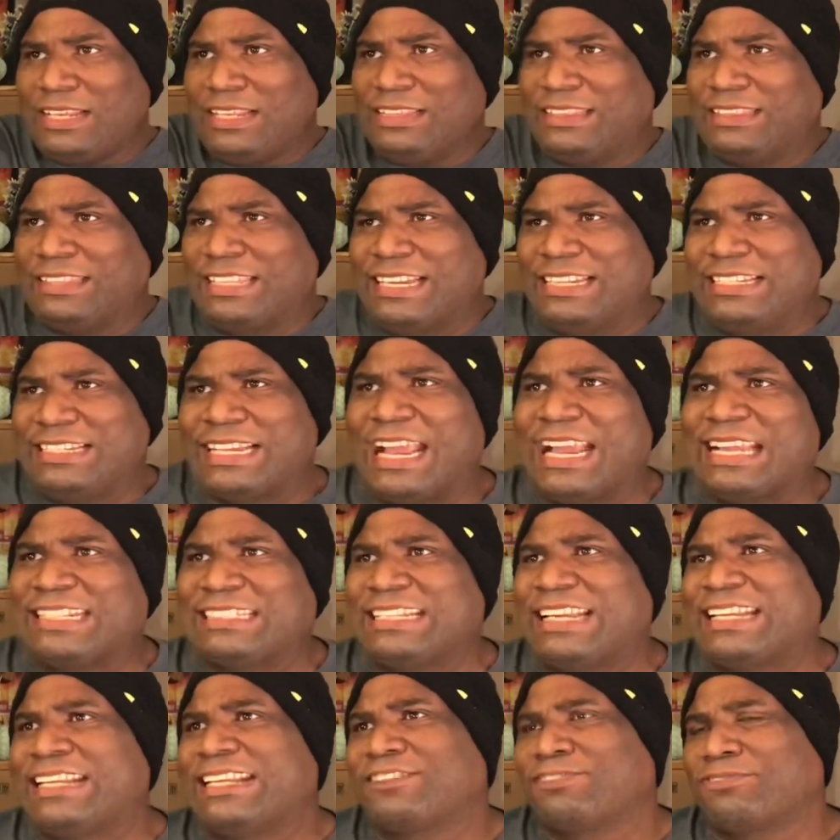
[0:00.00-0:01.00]
The
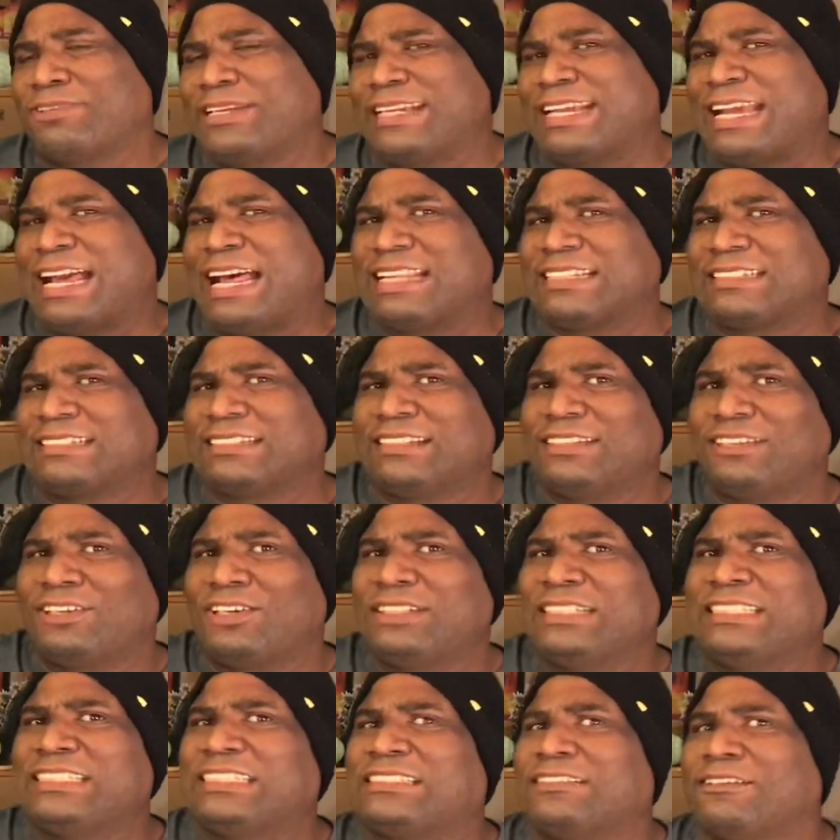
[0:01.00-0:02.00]
1993 Godzilla, or at
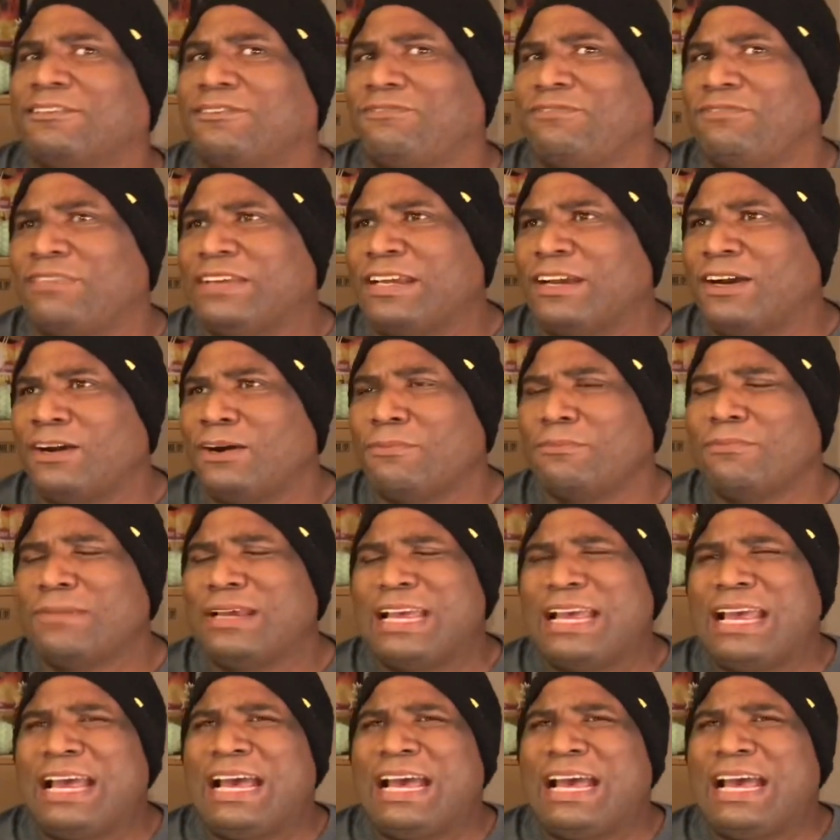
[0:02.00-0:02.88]
least the film,